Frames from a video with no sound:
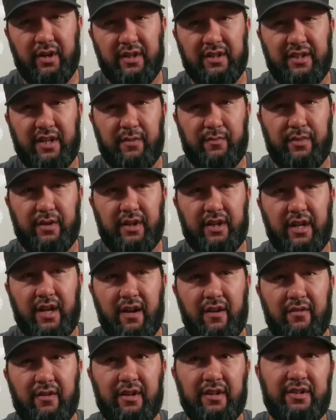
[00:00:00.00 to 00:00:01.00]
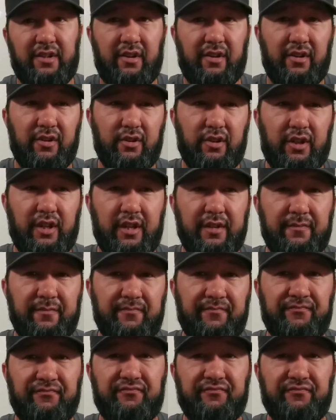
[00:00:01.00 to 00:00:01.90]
I set up an account. I started looking.